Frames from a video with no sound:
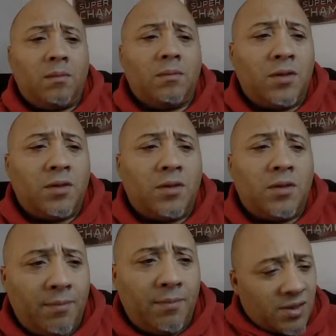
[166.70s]
give me
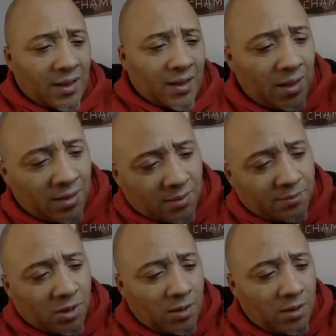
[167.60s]
1 second, guys. I'm
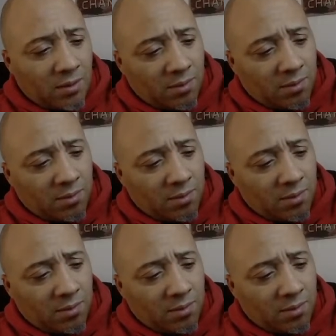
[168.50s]
sorry.